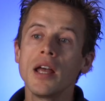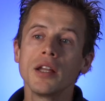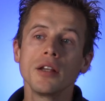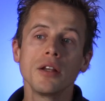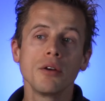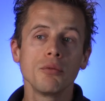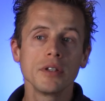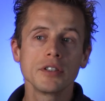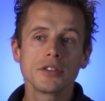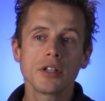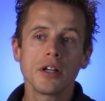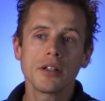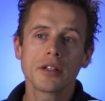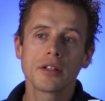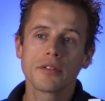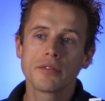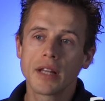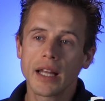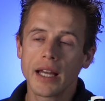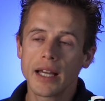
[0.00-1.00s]
The result
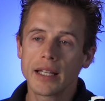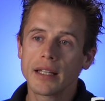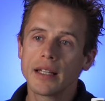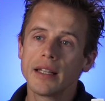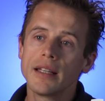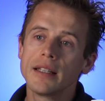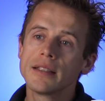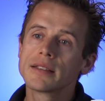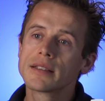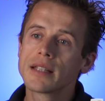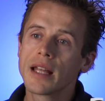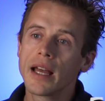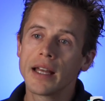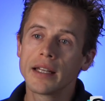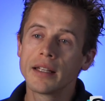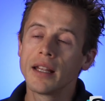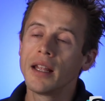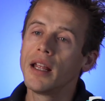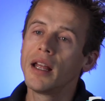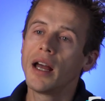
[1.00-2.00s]
of that is
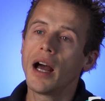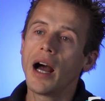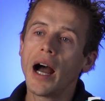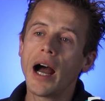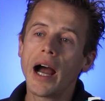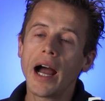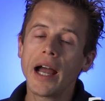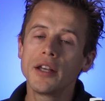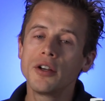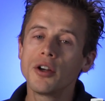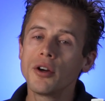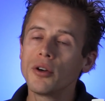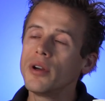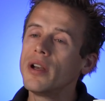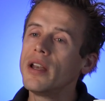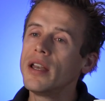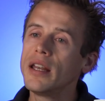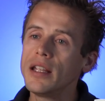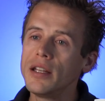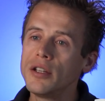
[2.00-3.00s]
that I
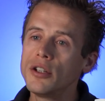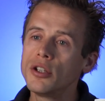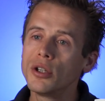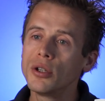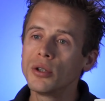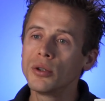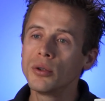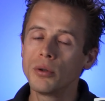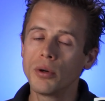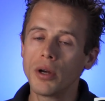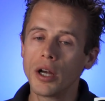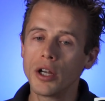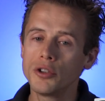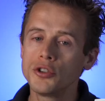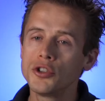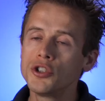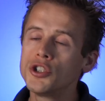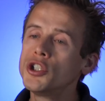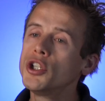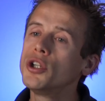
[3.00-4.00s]
don't need to
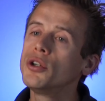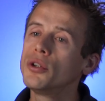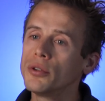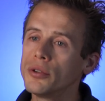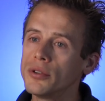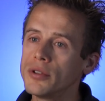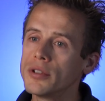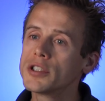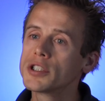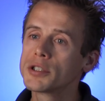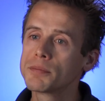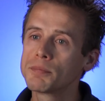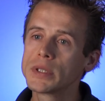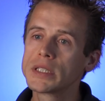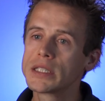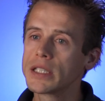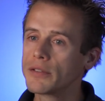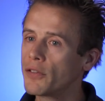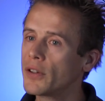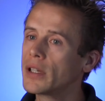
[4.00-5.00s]
tune
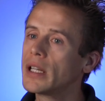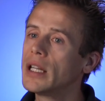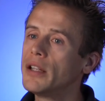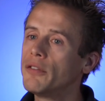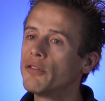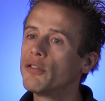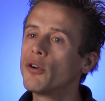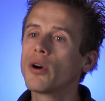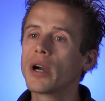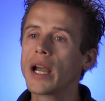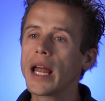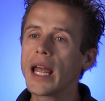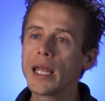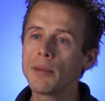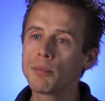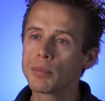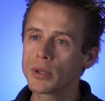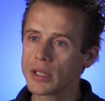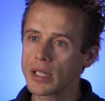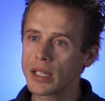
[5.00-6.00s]
specifically for a
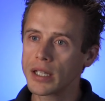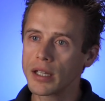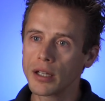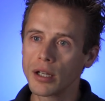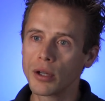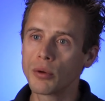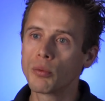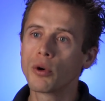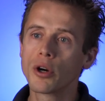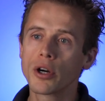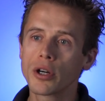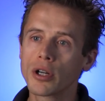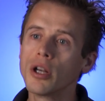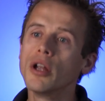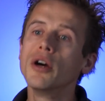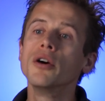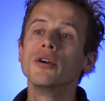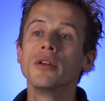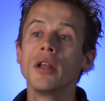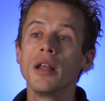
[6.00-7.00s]
particular
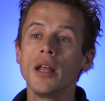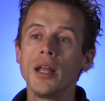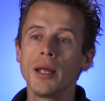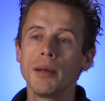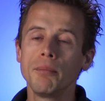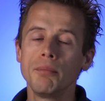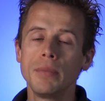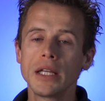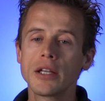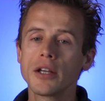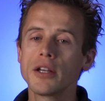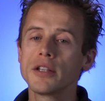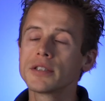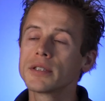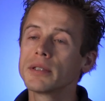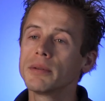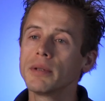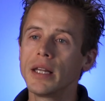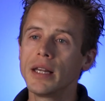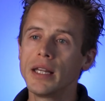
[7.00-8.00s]
workload
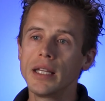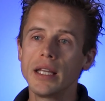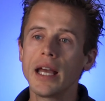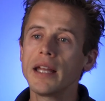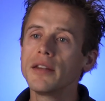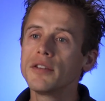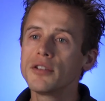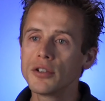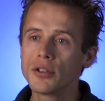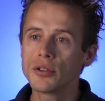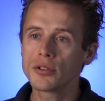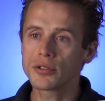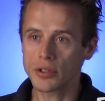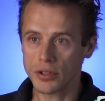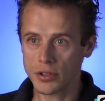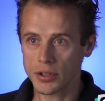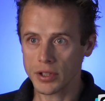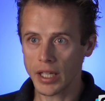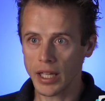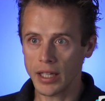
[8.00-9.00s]
because the end
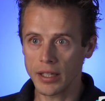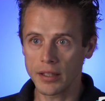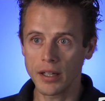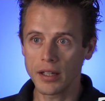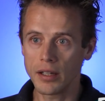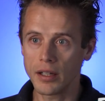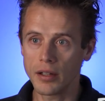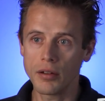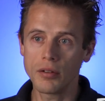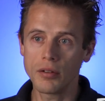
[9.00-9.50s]
users can